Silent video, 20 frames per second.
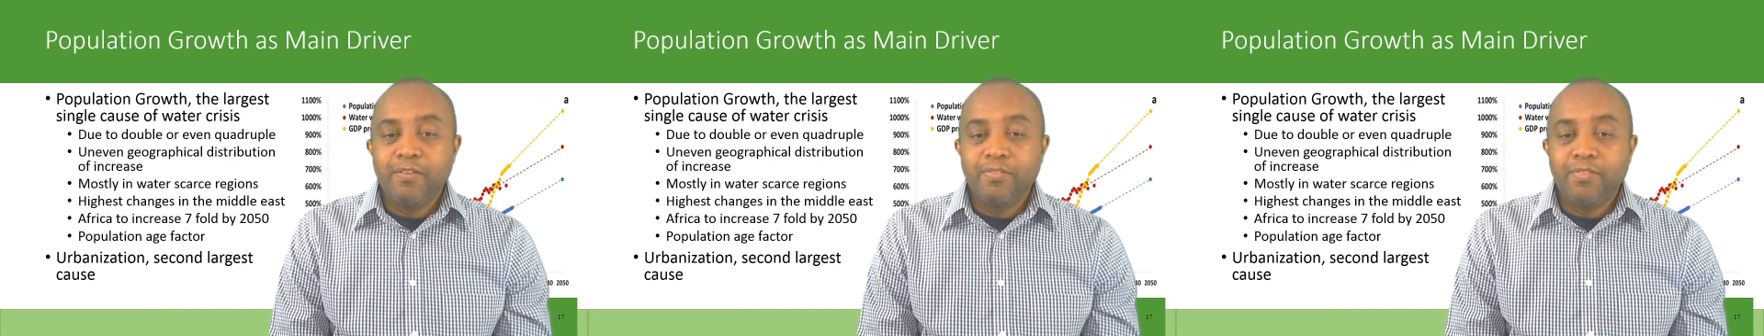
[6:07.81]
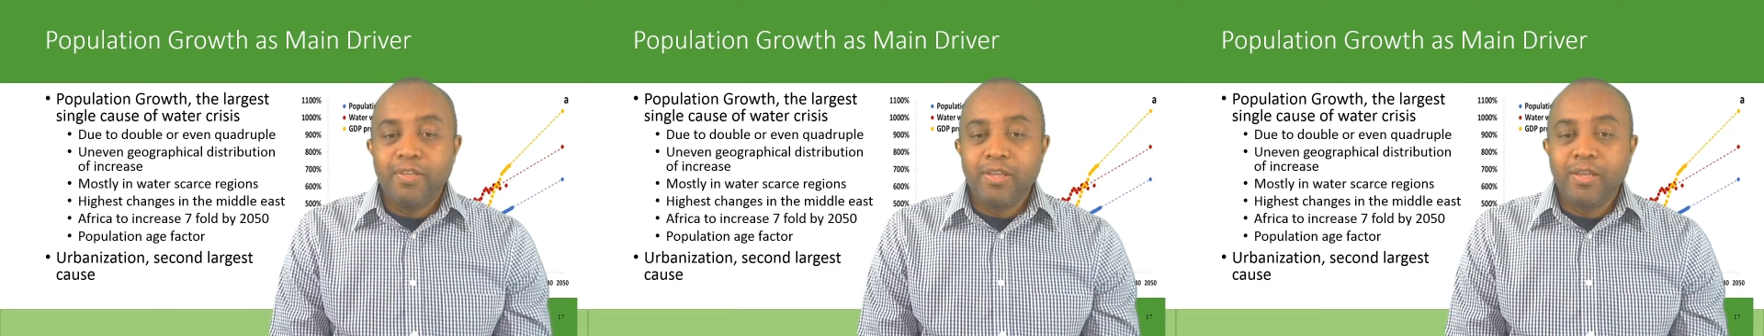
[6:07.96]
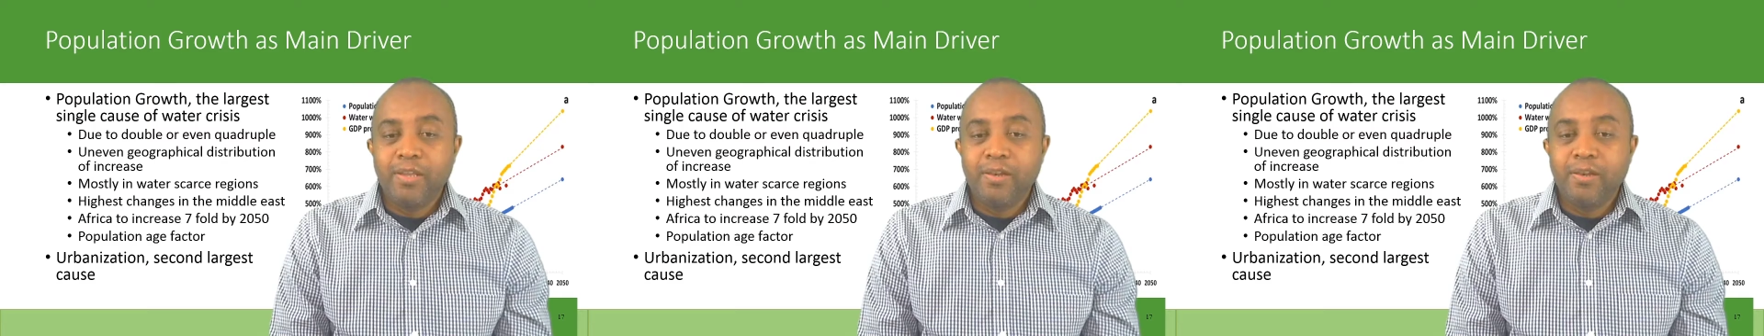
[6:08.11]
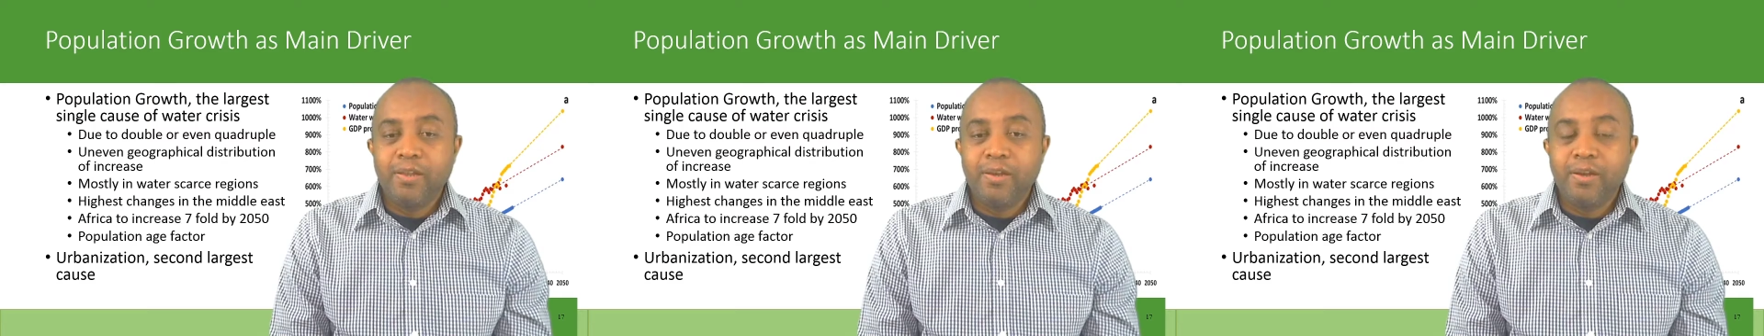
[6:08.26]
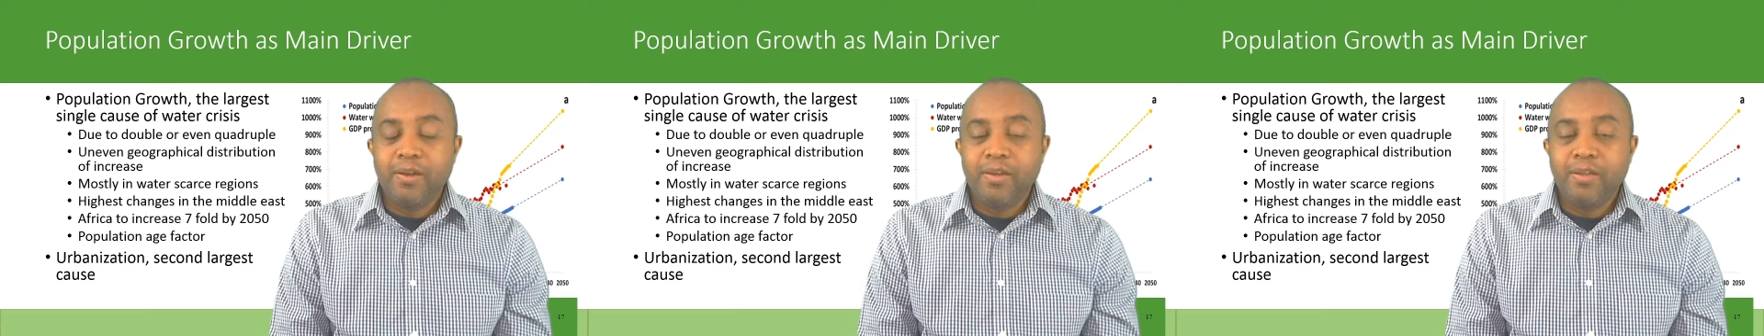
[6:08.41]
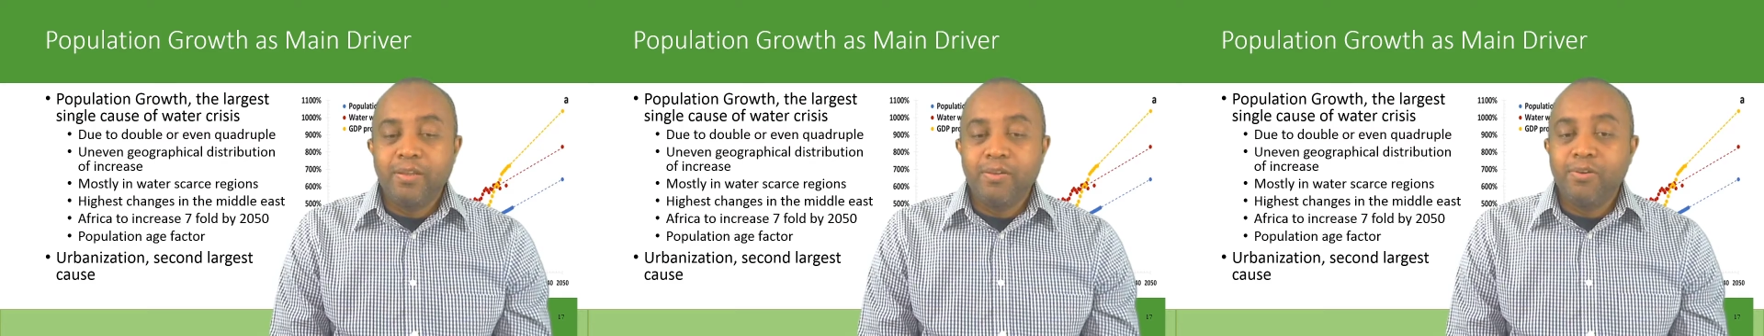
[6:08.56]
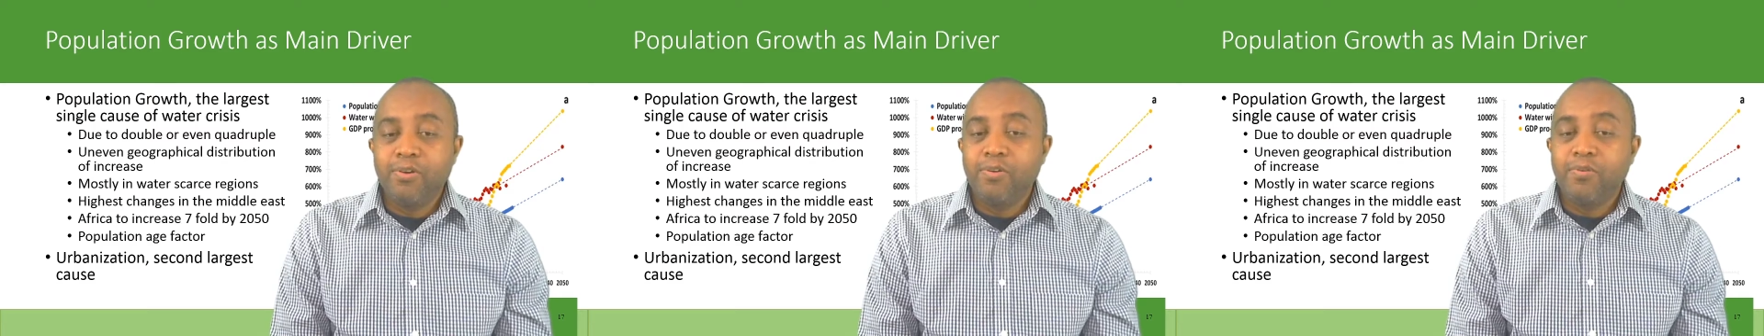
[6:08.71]
then
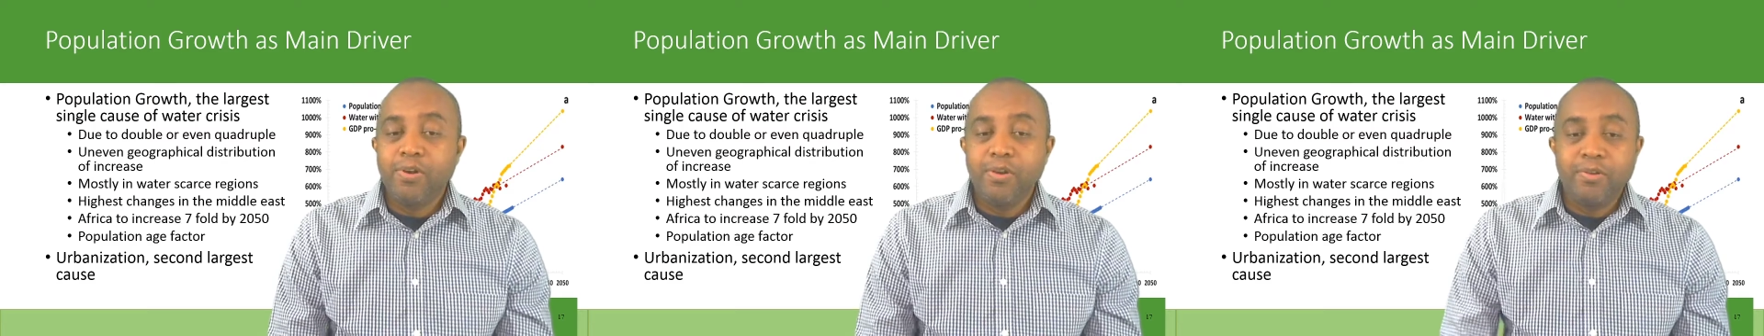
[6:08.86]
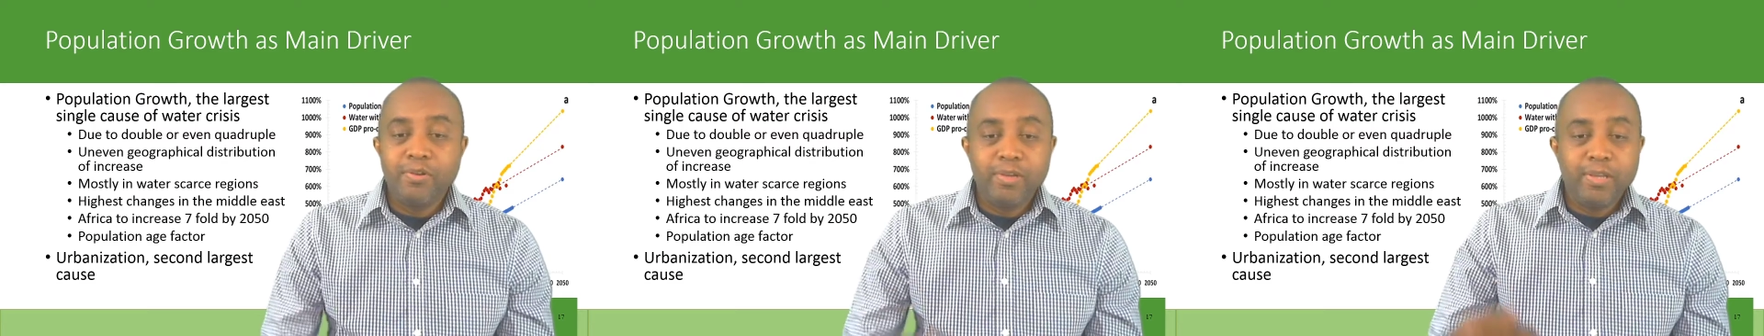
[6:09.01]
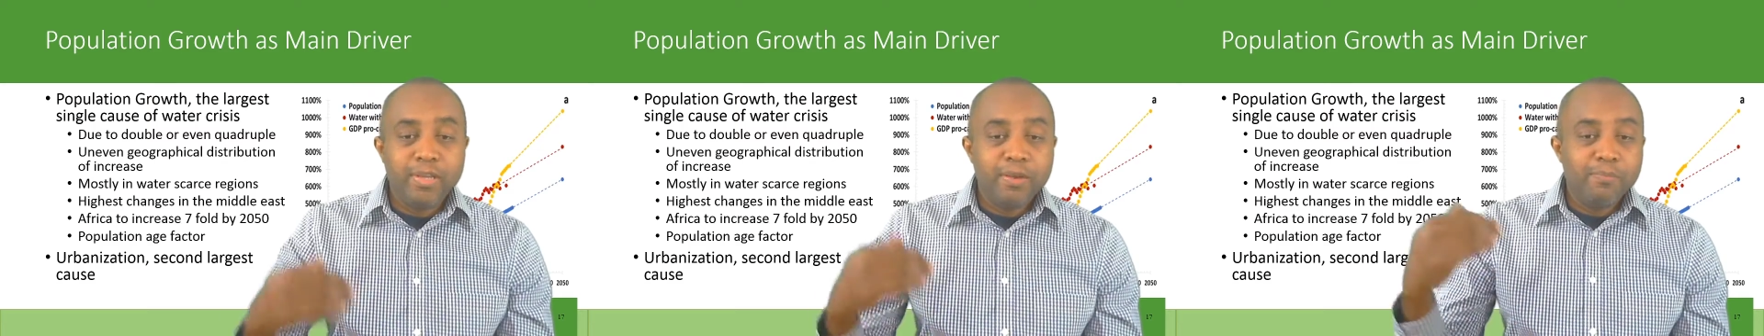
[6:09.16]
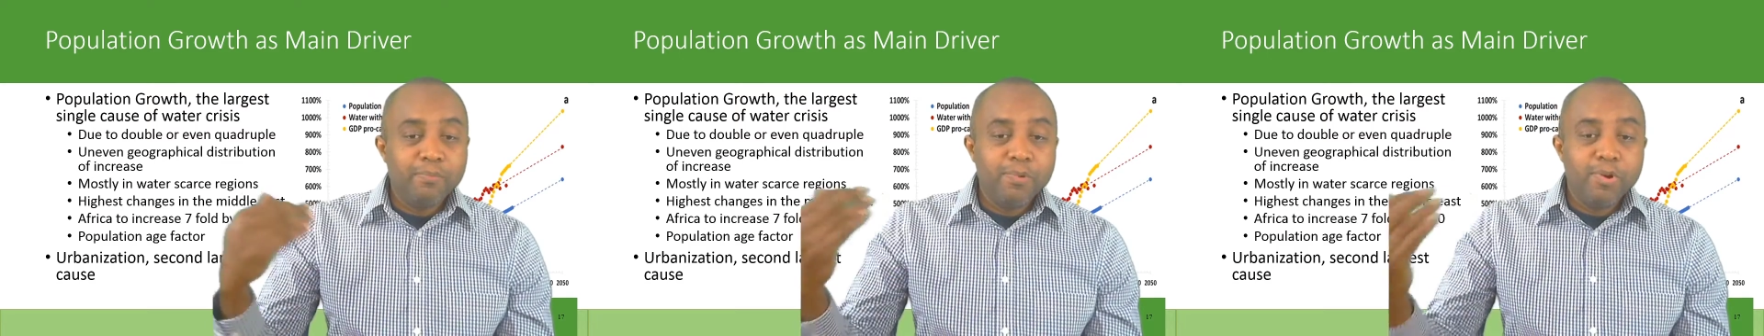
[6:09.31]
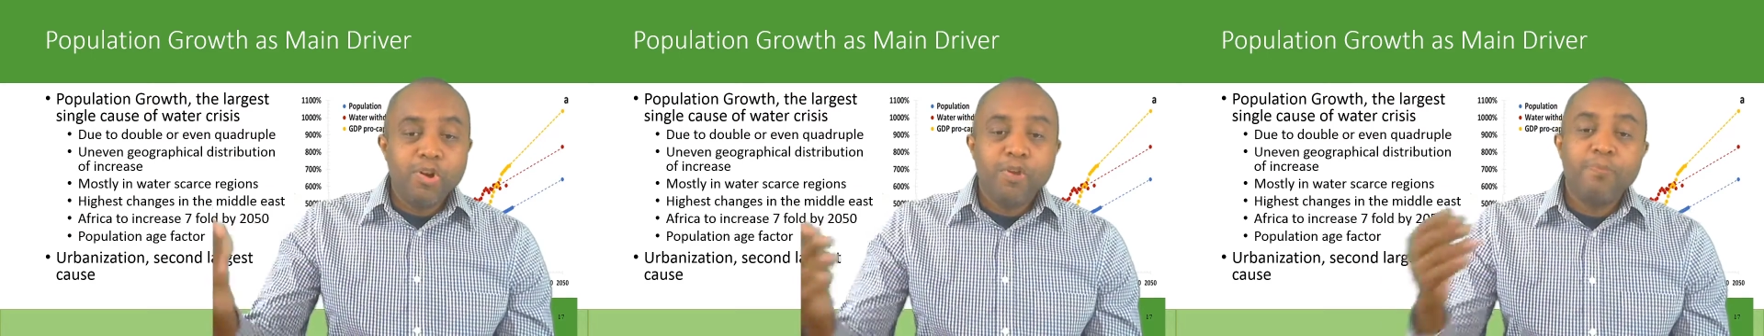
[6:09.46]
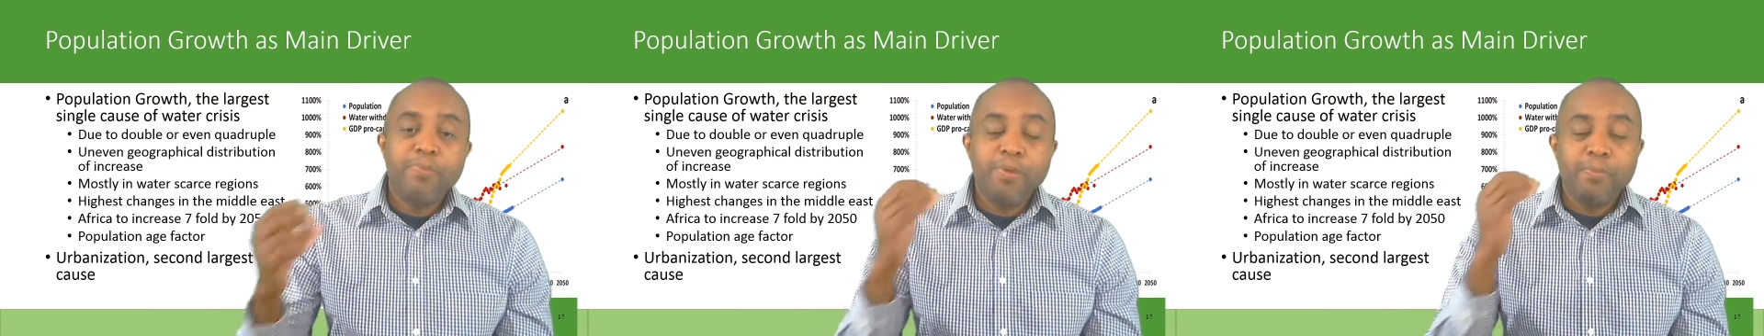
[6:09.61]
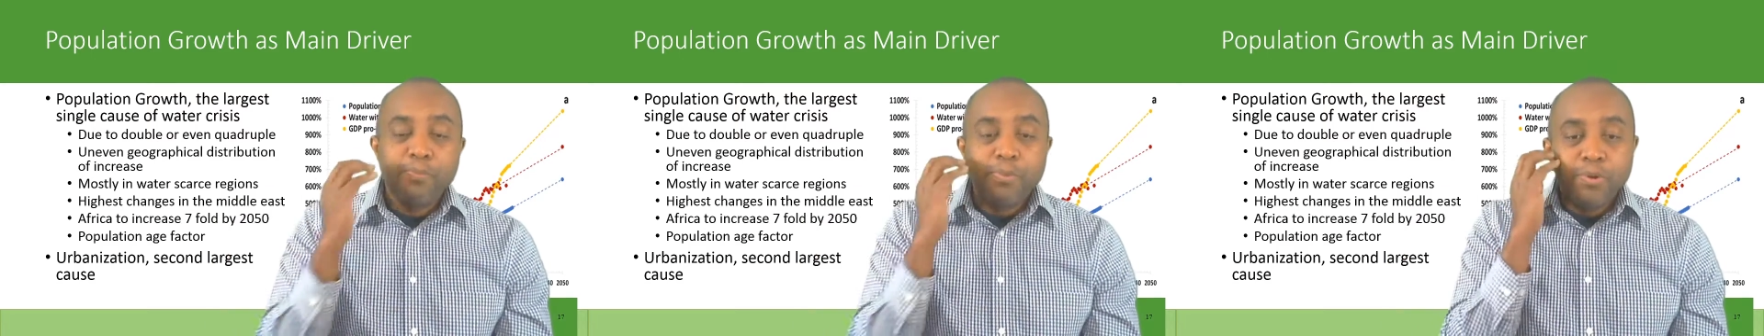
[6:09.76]
when you get more
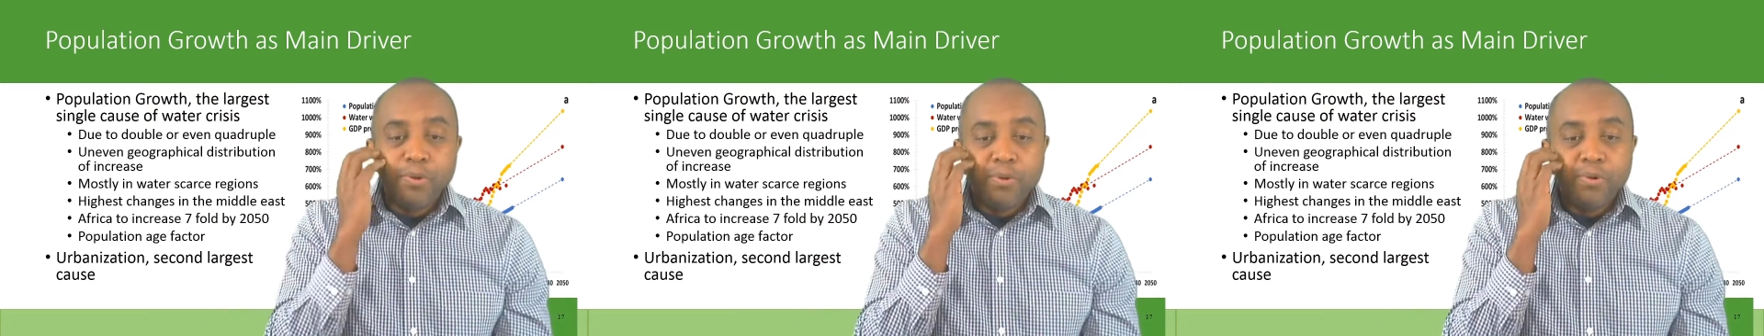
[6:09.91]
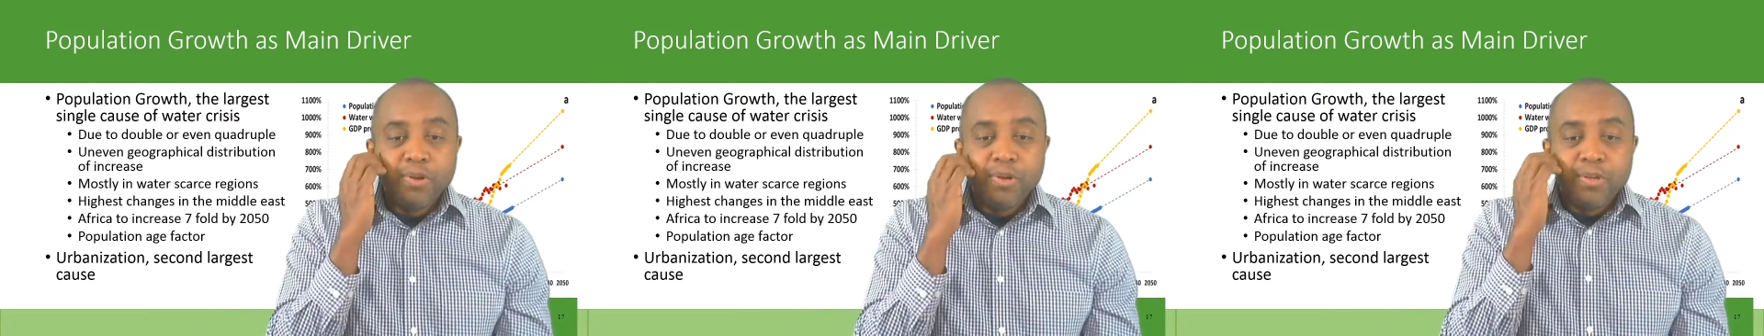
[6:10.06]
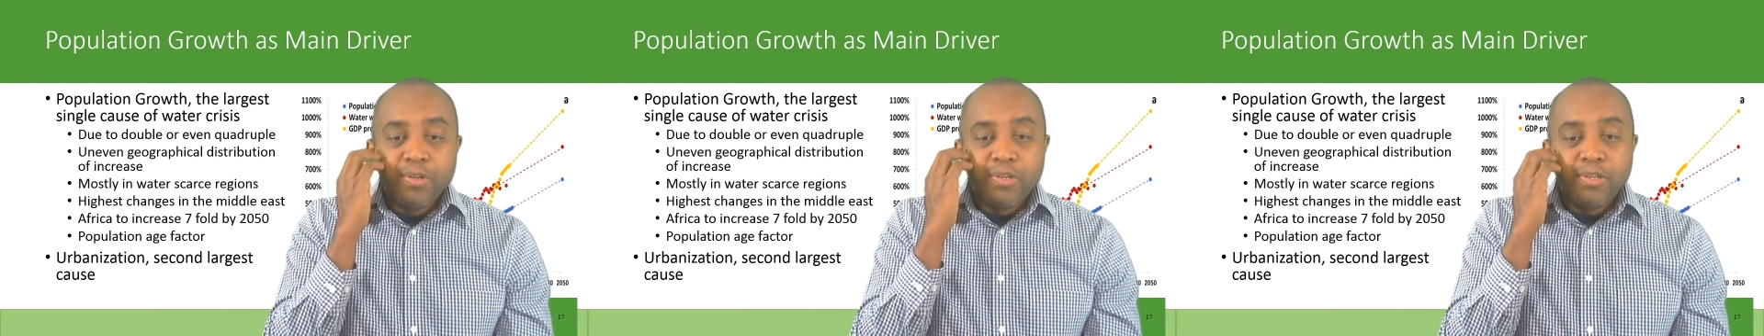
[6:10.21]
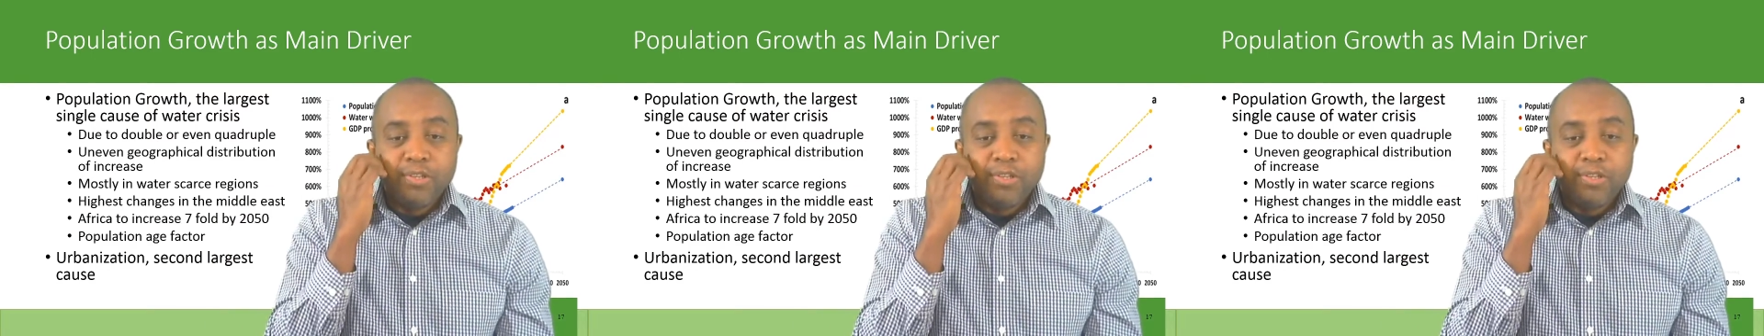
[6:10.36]
people,